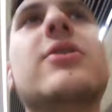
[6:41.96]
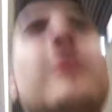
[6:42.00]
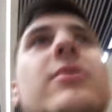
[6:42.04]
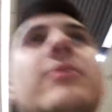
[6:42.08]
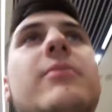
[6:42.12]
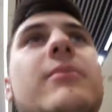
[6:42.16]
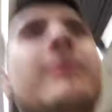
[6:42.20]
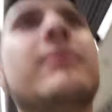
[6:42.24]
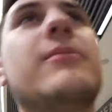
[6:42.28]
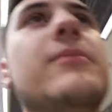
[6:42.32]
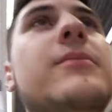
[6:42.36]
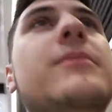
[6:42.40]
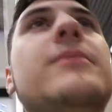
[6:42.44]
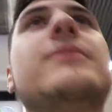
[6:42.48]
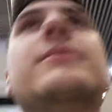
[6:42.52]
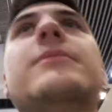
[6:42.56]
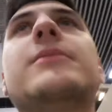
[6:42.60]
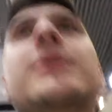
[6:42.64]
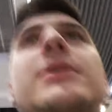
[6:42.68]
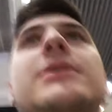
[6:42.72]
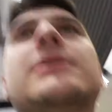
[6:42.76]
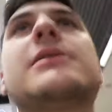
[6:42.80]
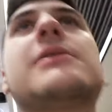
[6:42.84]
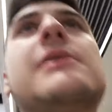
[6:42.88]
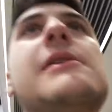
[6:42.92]
open,
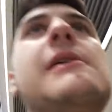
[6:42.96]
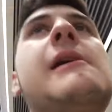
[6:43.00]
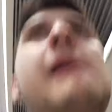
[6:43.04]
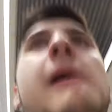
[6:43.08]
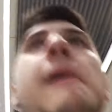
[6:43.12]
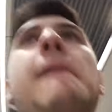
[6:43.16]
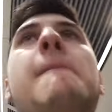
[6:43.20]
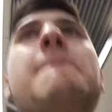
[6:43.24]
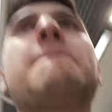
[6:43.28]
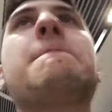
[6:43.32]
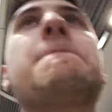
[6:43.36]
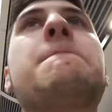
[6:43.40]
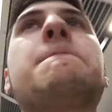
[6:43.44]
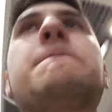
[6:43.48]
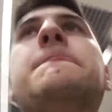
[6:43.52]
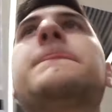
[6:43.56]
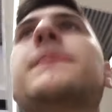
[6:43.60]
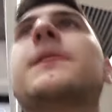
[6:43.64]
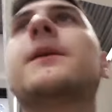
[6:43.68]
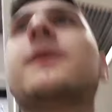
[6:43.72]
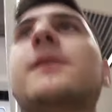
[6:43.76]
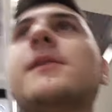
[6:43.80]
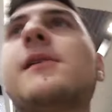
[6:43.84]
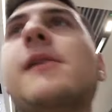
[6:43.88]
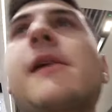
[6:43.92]
but
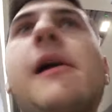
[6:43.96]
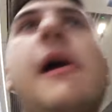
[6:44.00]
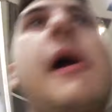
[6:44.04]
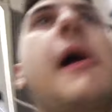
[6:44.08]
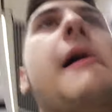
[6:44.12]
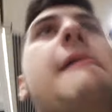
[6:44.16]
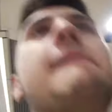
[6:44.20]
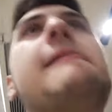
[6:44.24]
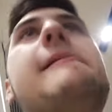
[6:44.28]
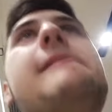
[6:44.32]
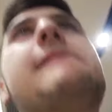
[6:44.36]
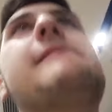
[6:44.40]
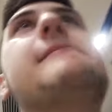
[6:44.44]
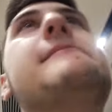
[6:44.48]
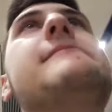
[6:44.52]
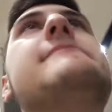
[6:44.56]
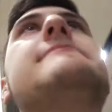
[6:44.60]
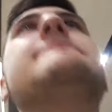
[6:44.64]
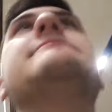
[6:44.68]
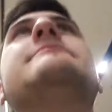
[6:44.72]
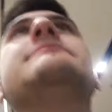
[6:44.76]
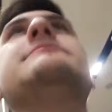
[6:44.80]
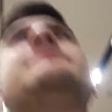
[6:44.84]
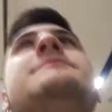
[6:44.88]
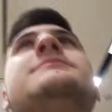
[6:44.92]
um,
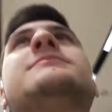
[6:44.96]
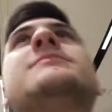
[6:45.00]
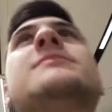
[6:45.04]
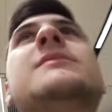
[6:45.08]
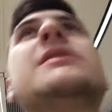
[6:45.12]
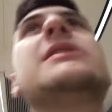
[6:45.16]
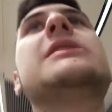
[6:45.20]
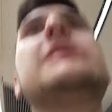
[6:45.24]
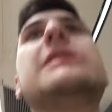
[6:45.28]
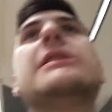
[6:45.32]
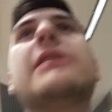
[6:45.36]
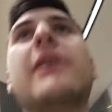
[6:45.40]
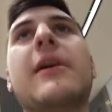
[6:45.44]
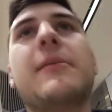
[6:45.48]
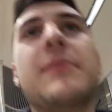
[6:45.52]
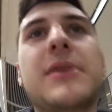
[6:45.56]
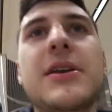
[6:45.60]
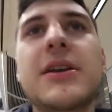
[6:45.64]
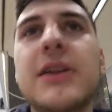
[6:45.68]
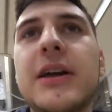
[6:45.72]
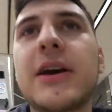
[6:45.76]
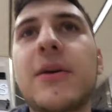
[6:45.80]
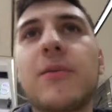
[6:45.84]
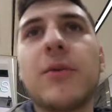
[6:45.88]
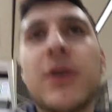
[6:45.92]
I
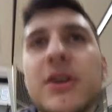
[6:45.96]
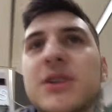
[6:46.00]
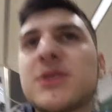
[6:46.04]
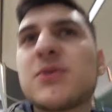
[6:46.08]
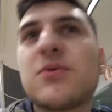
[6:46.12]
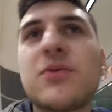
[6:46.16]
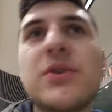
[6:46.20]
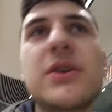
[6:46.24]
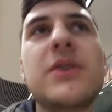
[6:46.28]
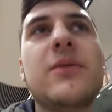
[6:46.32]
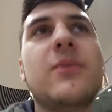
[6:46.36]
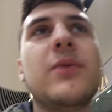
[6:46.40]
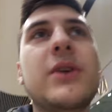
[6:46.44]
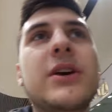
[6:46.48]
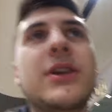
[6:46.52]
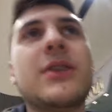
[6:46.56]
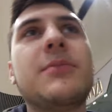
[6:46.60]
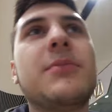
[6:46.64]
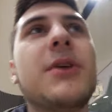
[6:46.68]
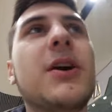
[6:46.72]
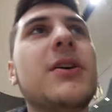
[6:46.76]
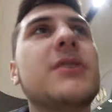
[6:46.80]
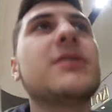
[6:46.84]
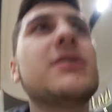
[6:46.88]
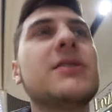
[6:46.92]
mean, like, what is really weird
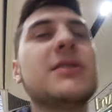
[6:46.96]
about